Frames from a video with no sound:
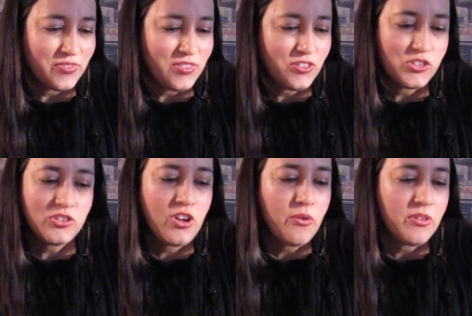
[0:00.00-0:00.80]
there's
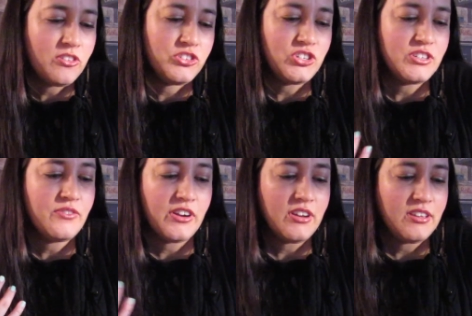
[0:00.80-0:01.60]
no there's just a
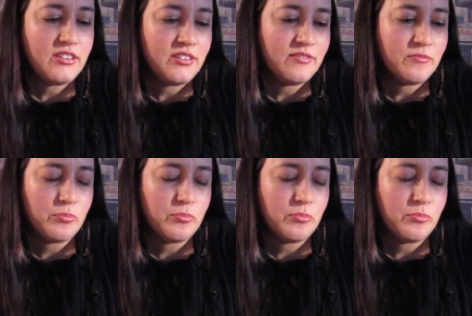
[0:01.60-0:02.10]
very